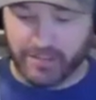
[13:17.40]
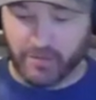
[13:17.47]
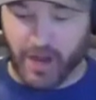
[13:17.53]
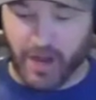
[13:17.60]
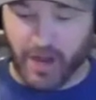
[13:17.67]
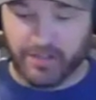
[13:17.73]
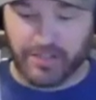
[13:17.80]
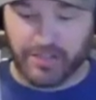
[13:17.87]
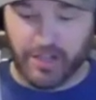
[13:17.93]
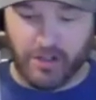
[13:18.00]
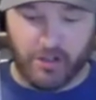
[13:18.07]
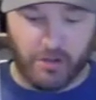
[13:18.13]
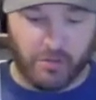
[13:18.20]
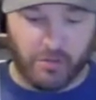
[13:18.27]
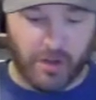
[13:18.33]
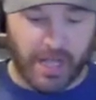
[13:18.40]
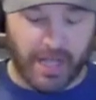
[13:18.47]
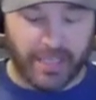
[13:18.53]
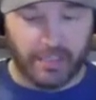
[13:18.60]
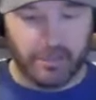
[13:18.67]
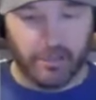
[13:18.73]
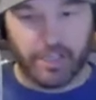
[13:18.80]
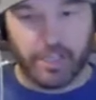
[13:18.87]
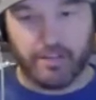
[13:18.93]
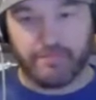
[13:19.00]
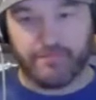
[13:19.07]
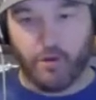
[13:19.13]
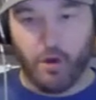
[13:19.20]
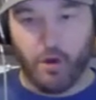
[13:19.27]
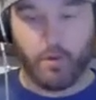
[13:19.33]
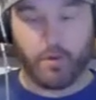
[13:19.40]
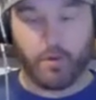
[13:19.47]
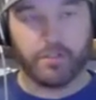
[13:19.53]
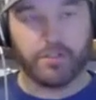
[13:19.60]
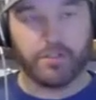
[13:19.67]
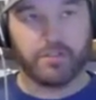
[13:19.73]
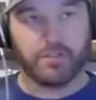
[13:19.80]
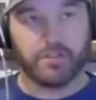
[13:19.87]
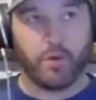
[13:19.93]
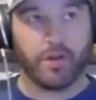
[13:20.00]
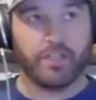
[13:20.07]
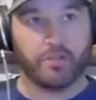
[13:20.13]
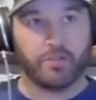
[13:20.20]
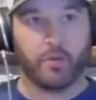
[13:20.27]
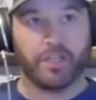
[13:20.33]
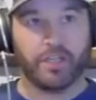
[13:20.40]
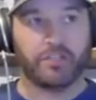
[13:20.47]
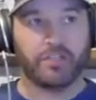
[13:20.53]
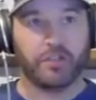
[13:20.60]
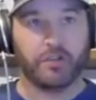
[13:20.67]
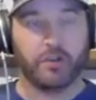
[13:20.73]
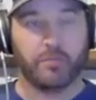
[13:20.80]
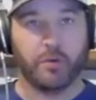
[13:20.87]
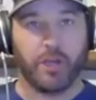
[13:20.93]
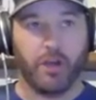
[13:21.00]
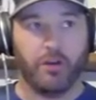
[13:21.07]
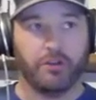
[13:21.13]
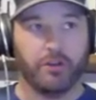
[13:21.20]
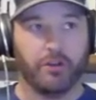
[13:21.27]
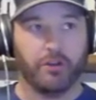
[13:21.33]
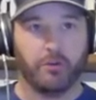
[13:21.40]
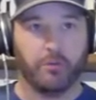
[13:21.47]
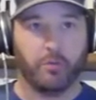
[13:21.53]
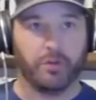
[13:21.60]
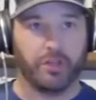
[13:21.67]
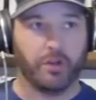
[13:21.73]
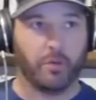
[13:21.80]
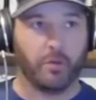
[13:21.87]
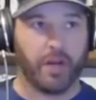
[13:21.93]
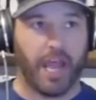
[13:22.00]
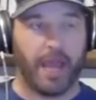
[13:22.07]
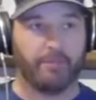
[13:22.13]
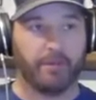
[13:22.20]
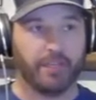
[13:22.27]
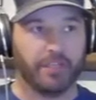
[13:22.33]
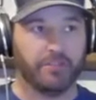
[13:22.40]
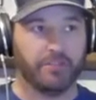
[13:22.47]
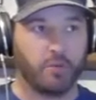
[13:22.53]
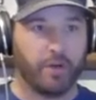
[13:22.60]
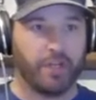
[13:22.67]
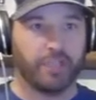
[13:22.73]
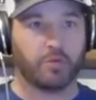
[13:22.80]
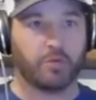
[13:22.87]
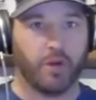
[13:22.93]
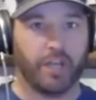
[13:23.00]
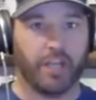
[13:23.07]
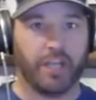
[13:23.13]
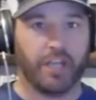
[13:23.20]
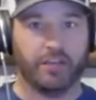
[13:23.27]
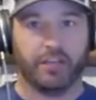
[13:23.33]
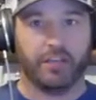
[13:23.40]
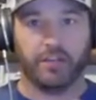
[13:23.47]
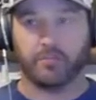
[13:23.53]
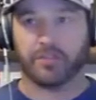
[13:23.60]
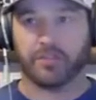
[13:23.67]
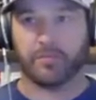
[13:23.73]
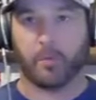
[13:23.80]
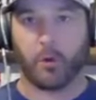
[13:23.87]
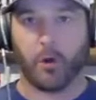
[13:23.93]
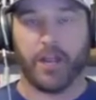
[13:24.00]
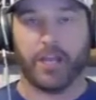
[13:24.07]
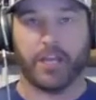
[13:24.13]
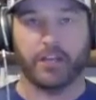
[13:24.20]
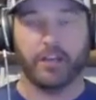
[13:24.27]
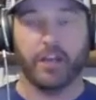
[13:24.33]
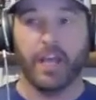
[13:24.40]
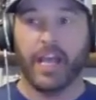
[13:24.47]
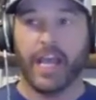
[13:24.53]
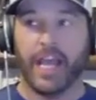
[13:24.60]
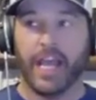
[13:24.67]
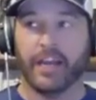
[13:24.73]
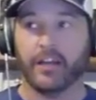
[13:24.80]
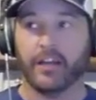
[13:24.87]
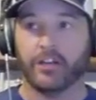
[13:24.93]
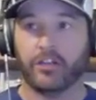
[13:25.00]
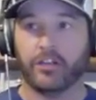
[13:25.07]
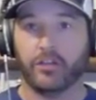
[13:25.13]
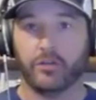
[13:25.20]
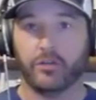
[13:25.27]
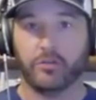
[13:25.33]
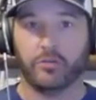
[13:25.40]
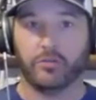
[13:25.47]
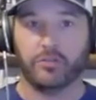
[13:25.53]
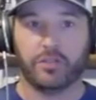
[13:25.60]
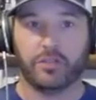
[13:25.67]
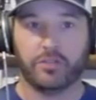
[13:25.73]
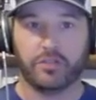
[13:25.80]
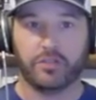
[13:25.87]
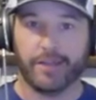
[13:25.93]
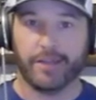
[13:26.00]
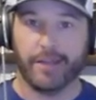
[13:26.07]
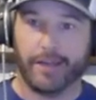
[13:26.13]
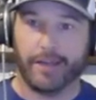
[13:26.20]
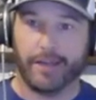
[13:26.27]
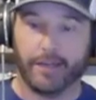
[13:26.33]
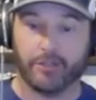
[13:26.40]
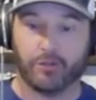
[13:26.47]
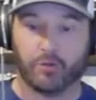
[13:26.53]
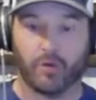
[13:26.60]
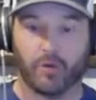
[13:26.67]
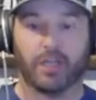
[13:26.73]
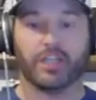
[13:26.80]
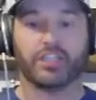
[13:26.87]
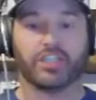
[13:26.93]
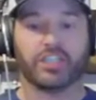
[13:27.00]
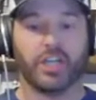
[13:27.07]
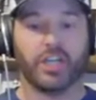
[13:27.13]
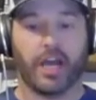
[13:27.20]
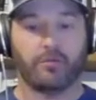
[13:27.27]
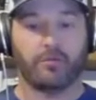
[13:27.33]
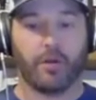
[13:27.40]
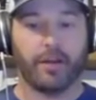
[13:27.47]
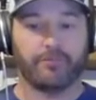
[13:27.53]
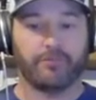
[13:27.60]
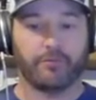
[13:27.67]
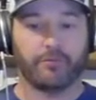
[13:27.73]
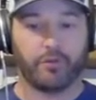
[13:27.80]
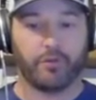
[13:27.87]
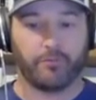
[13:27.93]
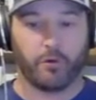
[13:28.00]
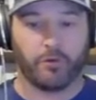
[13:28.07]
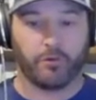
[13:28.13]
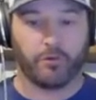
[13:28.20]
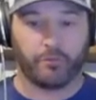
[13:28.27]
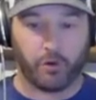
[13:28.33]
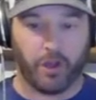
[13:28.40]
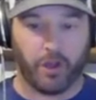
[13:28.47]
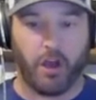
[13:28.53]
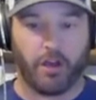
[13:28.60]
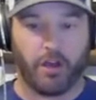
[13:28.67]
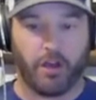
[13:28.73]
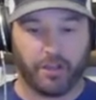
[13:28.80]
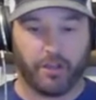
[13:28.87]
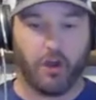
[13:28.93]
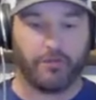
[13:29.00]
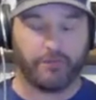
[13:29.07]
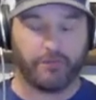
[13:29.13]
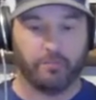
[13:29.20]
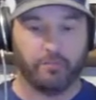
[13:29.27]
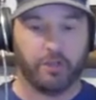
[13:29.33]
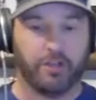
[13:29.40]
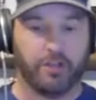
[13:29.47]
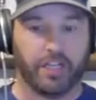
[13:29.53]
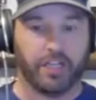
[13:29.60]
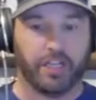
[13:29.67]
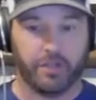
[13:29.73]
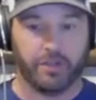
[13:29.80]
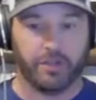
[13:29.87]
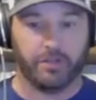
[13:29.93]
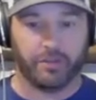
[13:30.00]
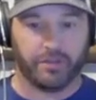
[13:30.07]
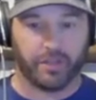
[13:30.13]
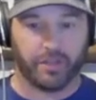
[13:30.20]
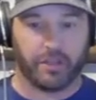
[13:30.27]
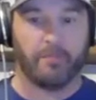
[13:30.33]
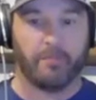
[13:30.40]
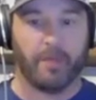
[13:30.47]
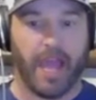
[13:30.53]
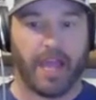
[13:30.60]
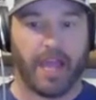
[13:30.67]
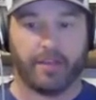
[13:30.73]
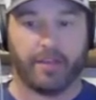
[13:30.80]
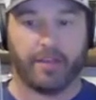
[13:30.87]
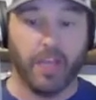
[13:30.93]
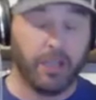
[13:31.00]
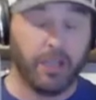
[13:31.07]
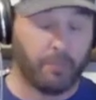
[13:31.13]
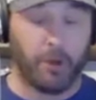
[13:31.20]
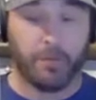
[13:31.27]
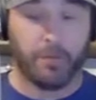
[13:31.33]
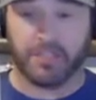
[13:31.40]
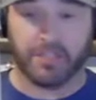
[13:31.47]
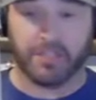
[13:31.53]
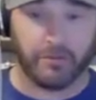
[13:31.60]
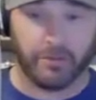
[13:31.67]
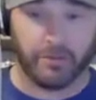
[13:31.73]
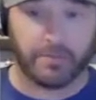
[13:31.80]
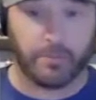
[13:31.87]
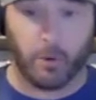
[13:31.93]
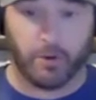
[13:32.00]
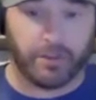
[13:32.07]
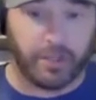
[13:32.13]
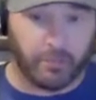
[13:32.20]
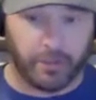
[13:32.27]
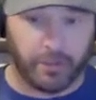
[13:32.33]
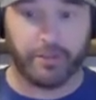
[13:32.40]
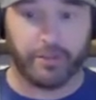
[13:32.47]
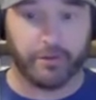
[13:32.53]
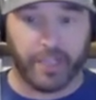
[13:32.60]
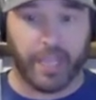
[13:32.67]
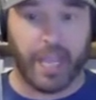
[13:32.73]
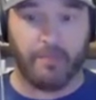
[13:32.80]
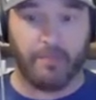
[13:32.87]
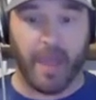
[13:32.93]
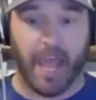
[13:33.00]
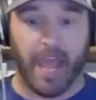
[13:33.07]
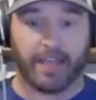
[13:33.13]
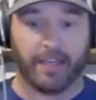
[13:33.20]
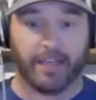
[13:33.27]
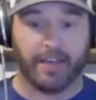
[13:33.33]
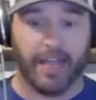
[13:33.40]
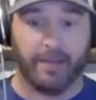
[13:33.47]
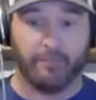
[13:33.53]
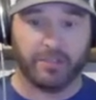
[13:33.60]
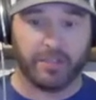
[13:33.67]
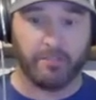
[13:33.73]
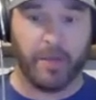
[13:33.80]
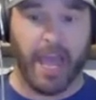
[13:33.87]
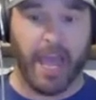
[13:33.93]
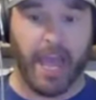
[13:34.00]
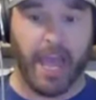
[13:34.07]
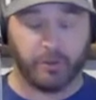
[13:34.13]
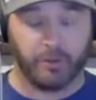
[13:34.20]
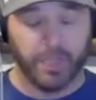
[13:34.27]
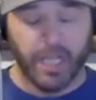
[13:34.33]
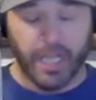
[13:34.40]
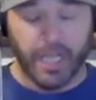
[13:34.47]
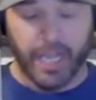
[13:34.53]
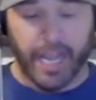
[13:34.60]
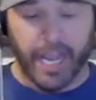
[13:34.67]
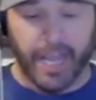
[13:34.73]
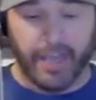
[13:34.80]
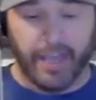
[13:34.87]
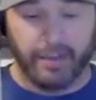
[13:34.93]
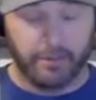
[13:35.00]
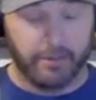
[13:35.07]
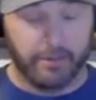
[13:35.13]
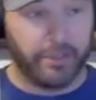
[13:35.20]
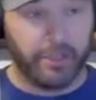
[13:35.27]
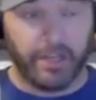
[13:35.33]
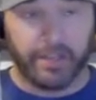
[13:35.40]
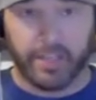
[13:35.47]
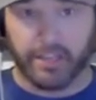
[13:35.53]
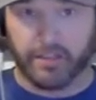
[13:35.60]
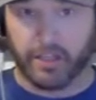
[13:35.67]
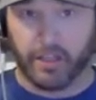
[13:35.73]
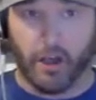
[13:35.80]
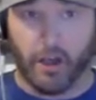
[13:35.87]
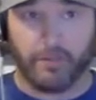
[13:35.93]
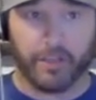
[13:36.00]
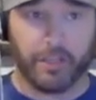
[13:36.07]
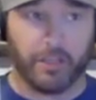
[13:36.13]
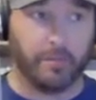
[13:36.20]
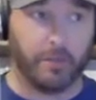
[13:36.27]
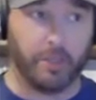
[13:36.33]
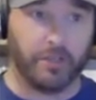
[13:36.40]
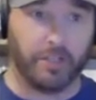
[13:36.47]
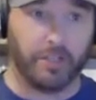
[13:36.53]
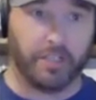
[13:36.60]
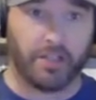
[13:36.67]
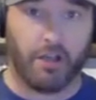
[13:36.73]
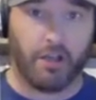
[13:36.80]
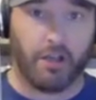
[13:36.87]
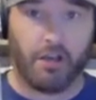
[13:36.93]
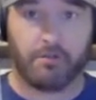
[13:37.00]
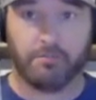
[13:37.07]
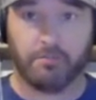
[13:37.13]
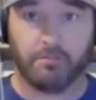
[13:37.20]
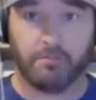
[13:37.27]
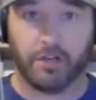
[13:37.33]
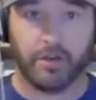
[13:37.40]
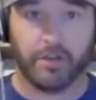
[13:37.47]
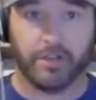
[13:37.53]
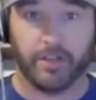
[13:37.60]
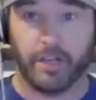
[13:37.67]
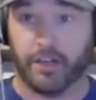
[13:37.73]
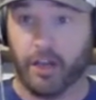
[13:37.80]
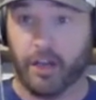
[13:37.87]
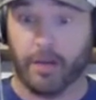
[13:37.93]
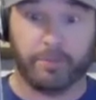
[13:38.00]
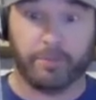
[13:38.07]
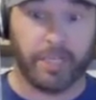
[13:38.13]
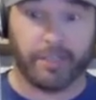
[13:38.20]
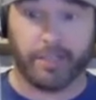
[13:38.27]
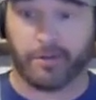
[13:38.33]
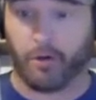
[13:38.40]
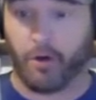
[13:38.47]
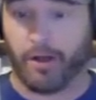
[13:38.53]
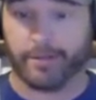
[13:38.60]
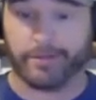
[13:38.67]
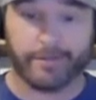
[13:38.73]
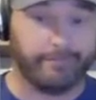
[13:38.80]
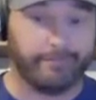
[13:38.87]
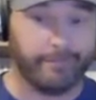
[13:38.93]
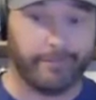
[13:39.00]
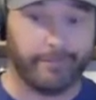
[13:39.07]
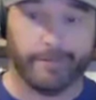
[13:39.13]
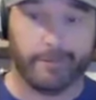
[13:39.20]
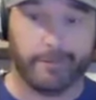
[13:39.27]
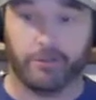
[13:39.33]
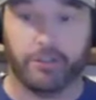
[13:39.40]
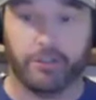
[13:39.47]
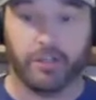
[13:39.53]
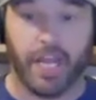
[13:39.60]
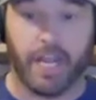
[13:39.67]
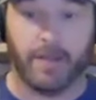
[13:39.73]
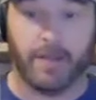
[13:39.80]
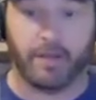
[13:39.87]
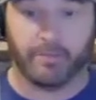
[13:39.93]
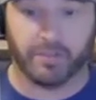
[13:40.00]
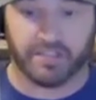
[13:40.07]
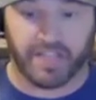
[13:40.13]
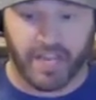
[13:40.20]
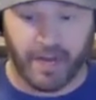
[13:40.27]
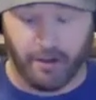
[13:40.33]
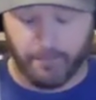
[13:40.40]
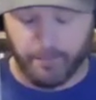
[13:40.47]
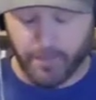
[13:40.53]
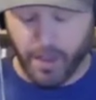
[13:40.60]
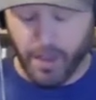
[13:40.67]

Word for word: right? So, uh, in looking forward to 2022, and we all know, you know, what happened in 2020, and there was the break, and and a huge uh, adrenaline shot, right, for the for for golf and the golf community when with the comeback of pretty much the only sport that really, you know, that came back and and was impactful. And you know, I think the golfing community saw, you know, an, an uptick across you you name it, it was there.